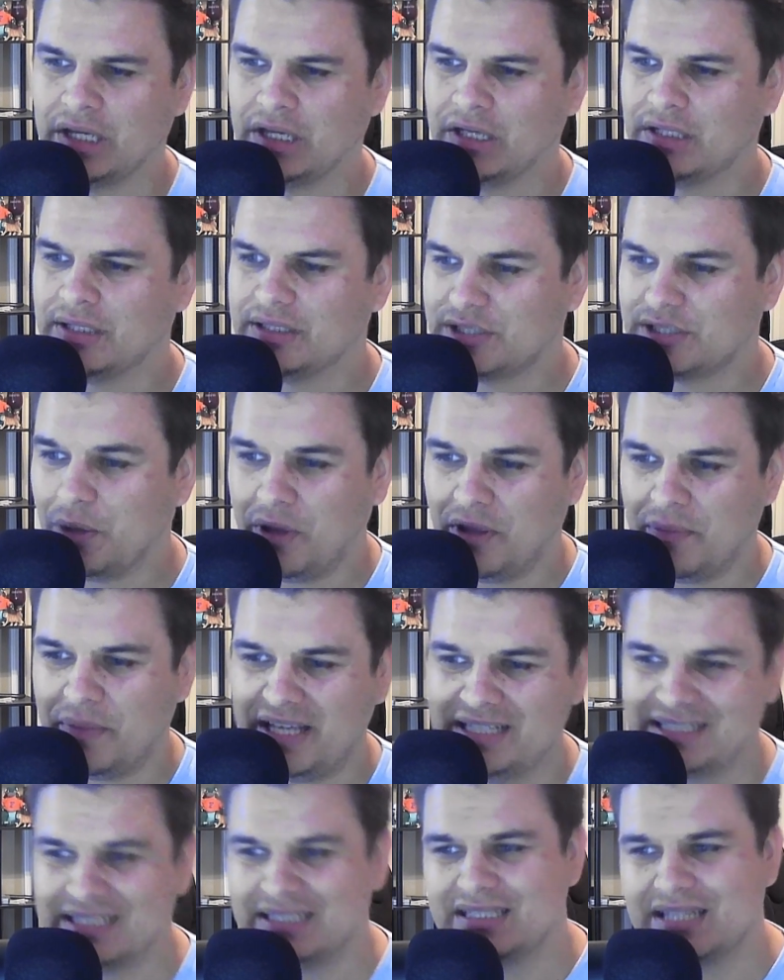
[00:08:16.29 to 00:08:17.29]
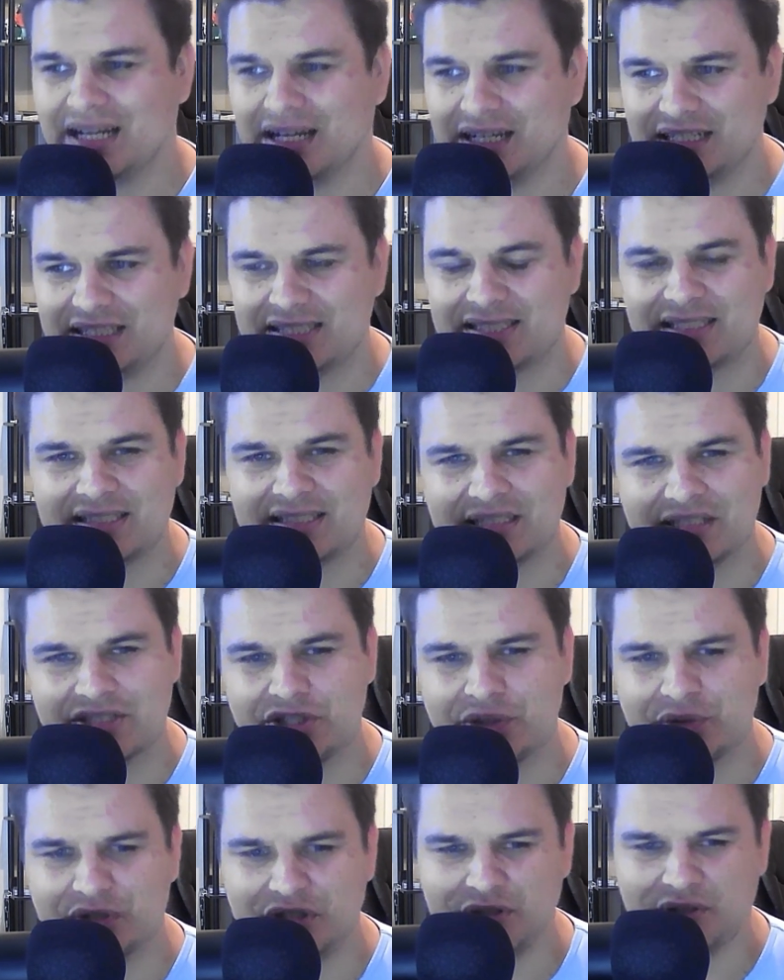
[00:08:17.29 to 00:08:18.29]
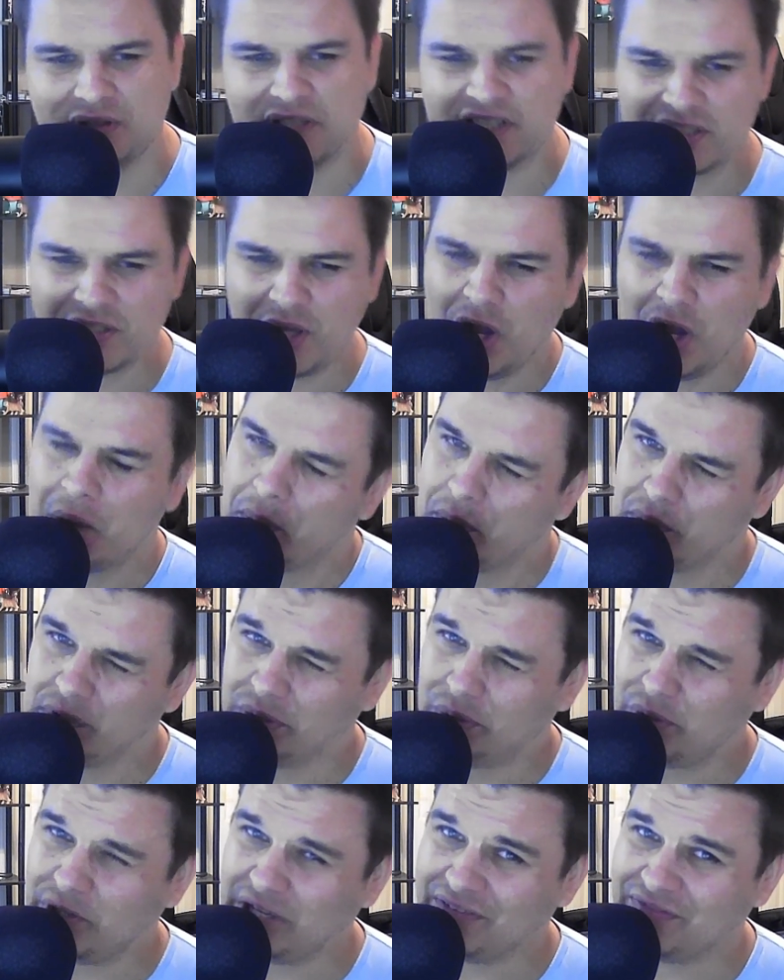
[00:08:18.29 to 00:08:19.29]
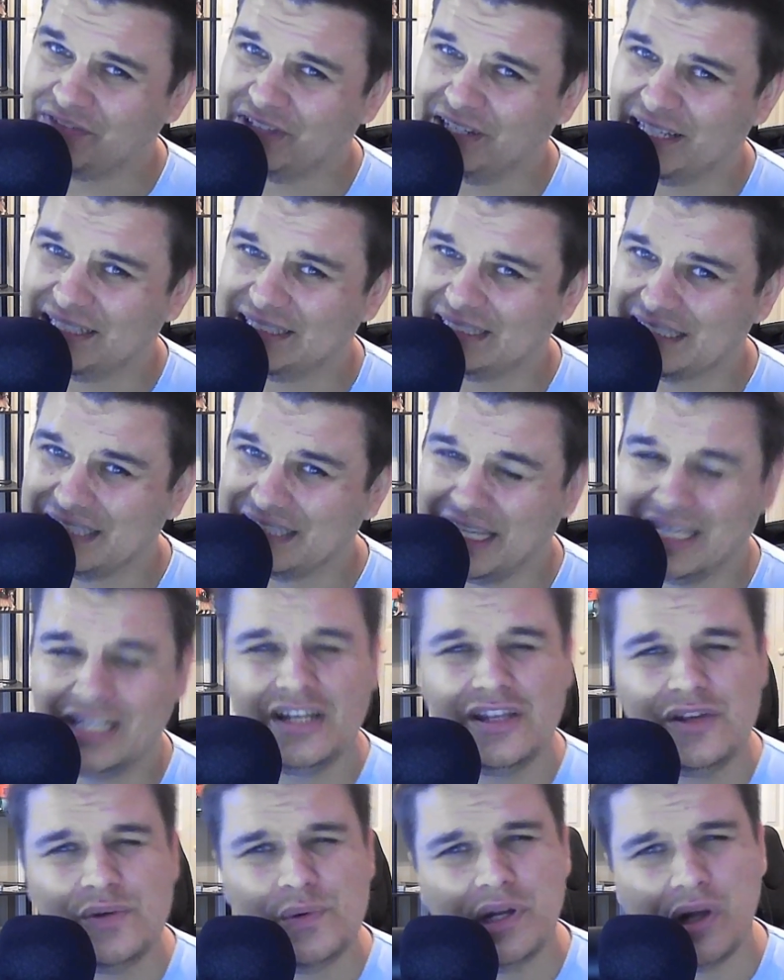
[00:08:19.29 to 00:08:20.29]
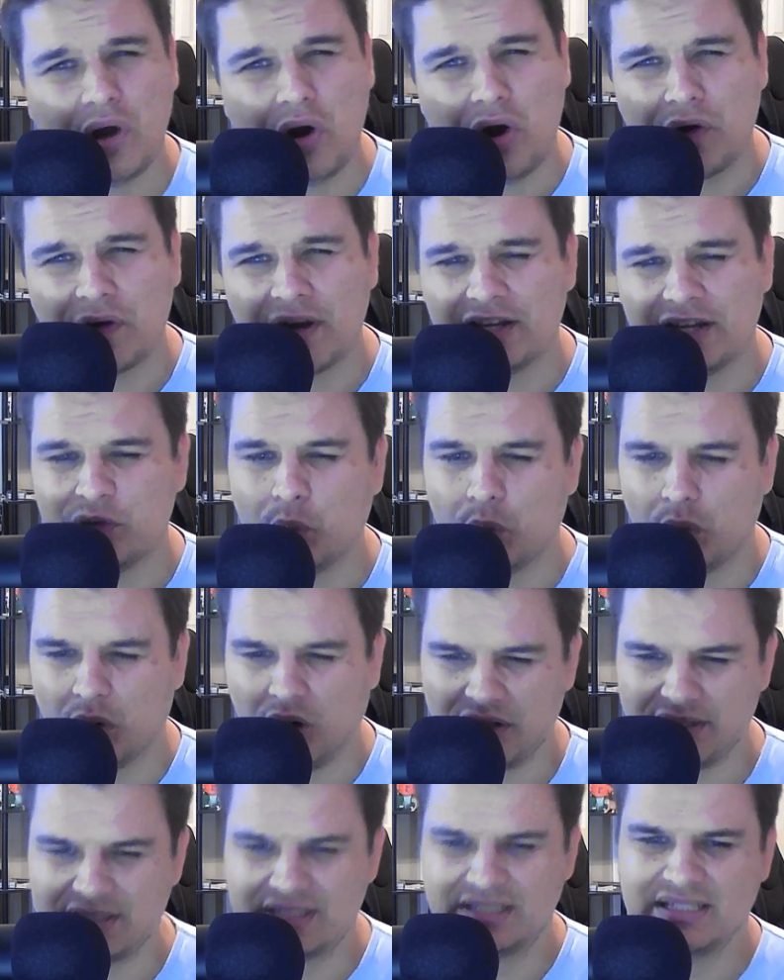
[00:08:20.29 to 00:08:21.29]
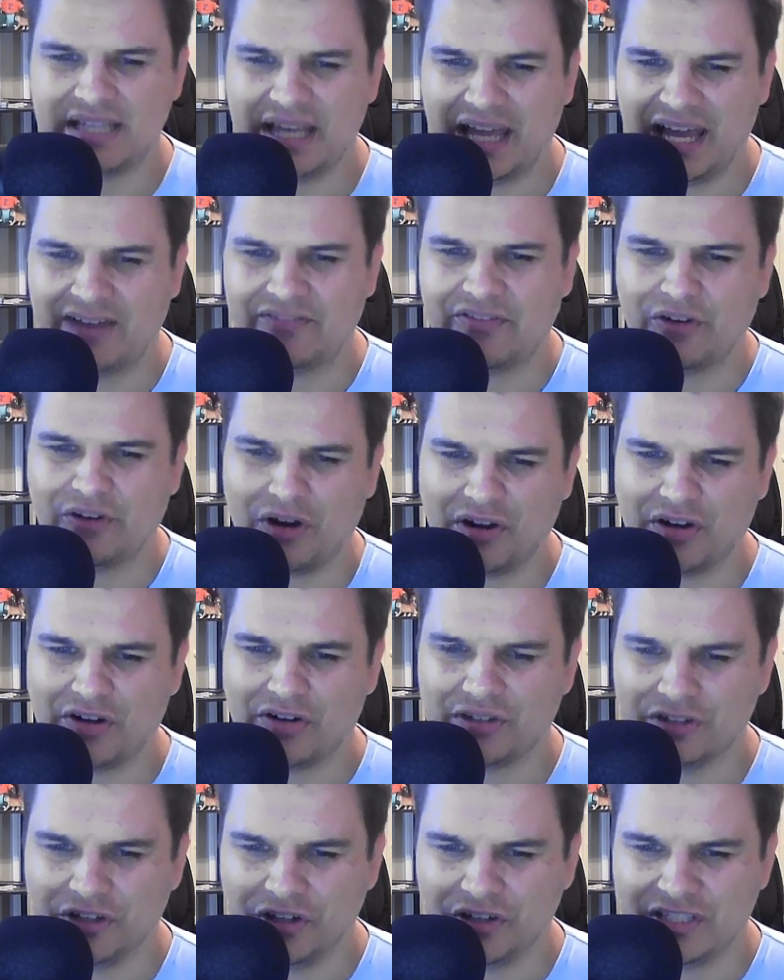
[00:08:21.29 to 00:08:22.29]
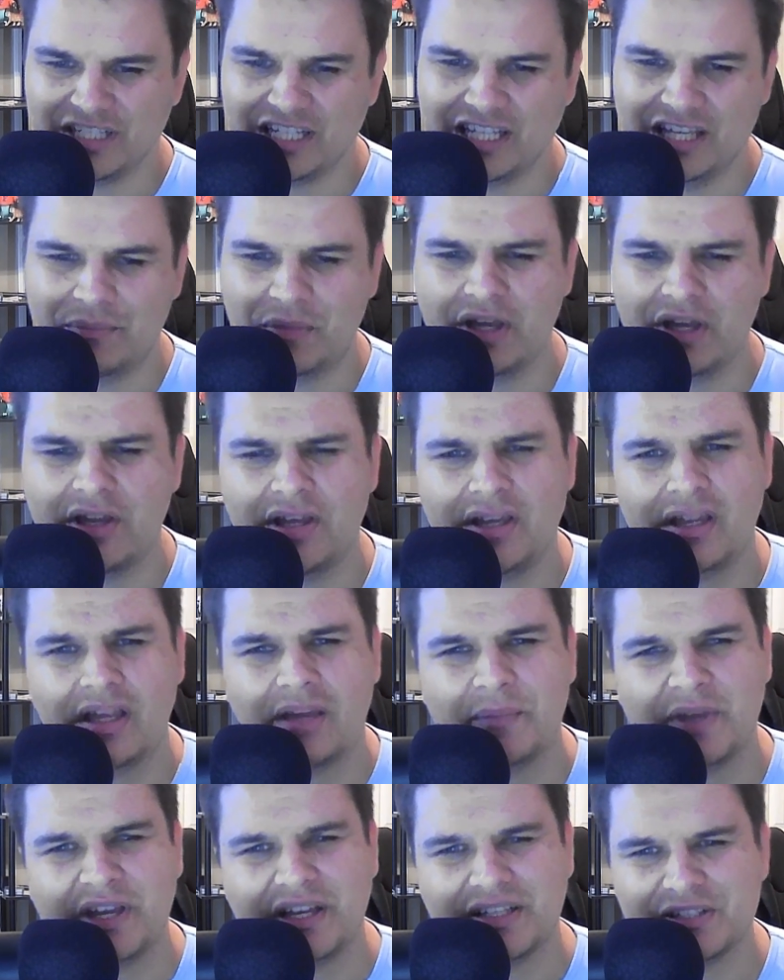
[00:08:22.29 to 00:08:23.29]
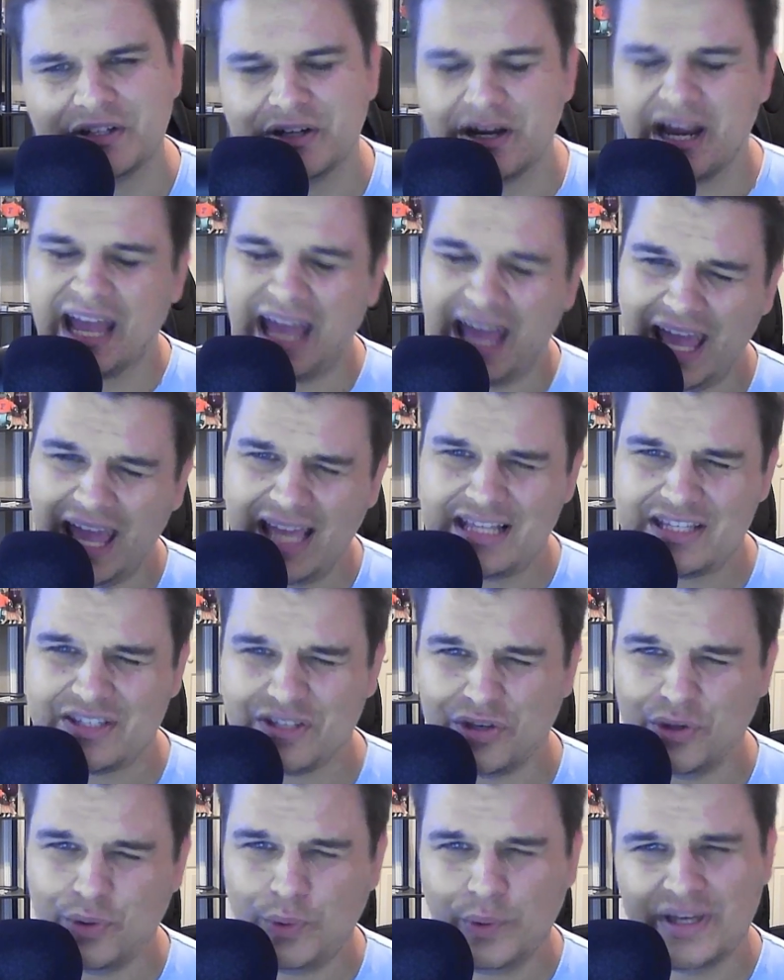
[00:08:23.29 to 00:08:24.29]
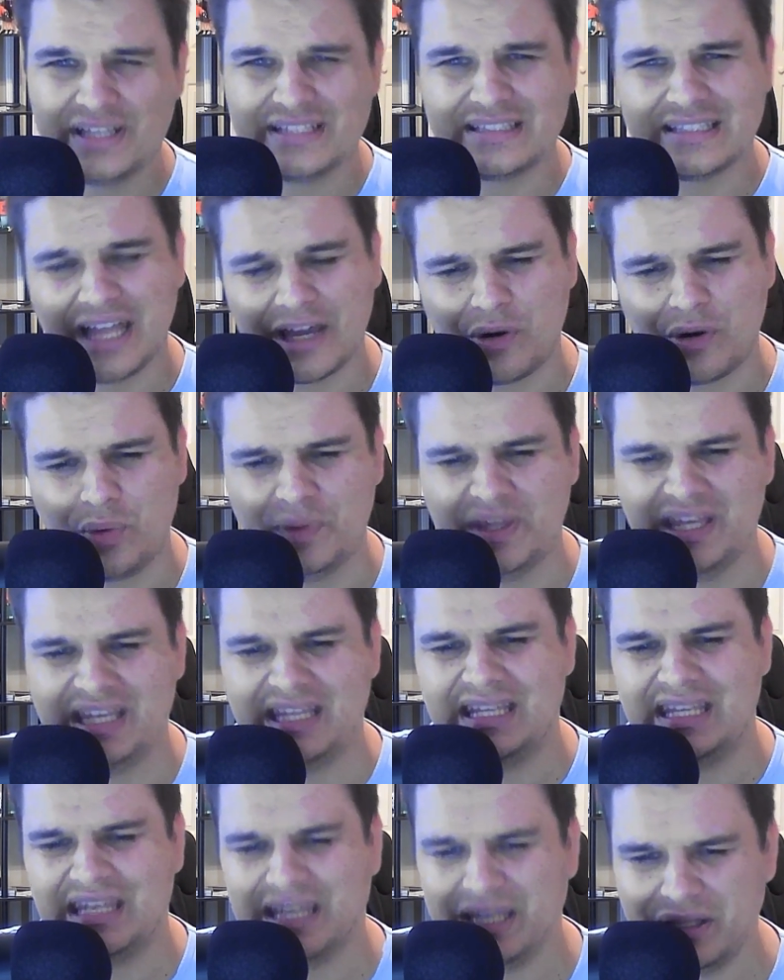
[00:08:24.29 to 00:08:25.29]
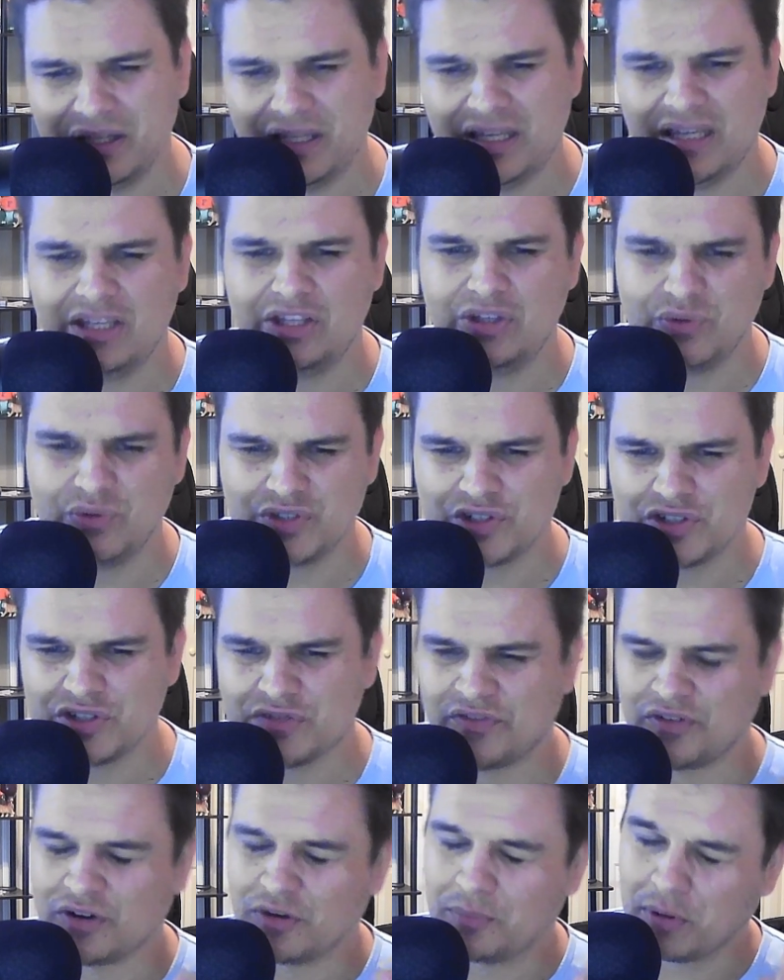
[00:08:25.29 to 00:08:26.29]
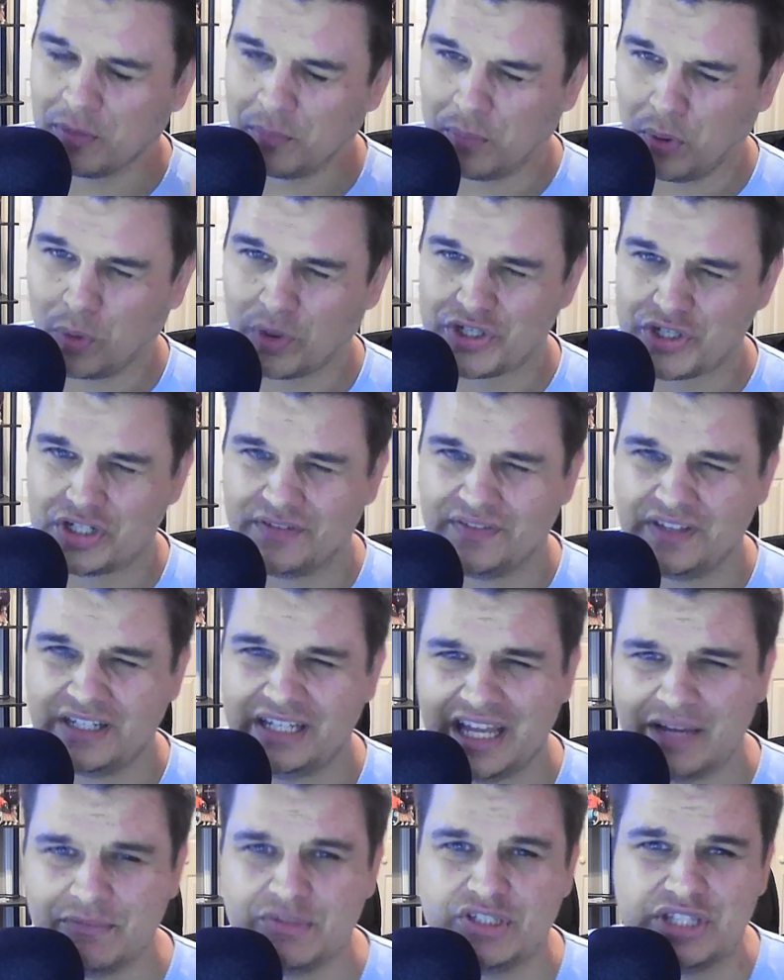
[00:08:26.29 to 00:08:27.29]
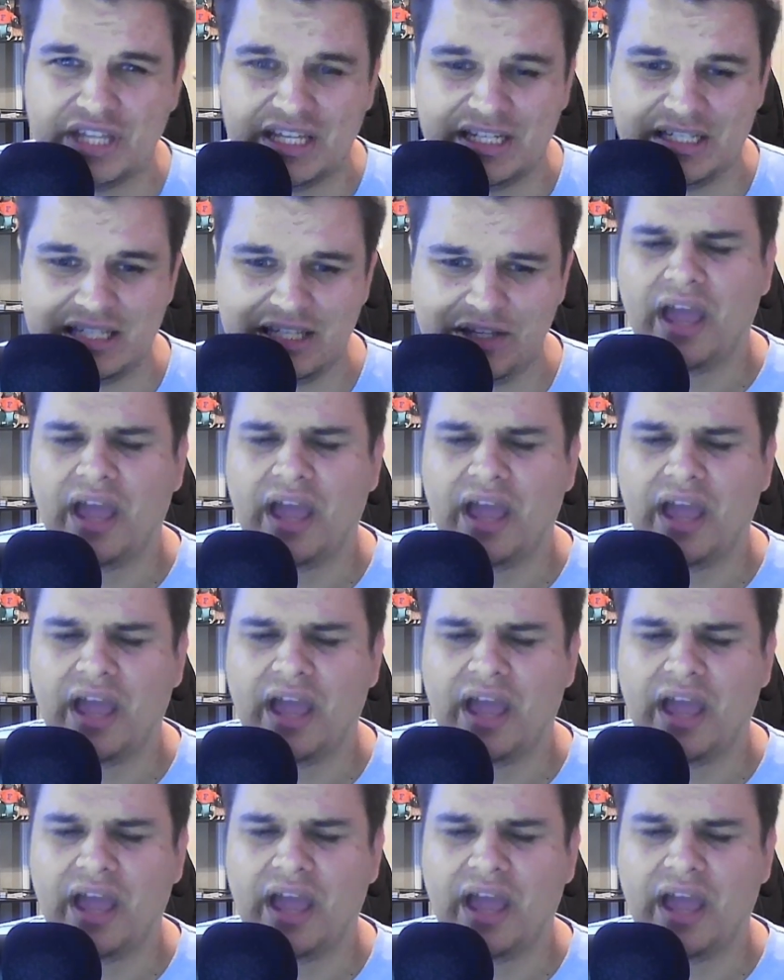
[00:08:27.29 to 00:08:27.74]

So it makes a ton of sense that you would do this. But when you look at Vanessa's kit, you would already want to have her on your team because her A2 is not only healing users for a proportion of the damage they deal,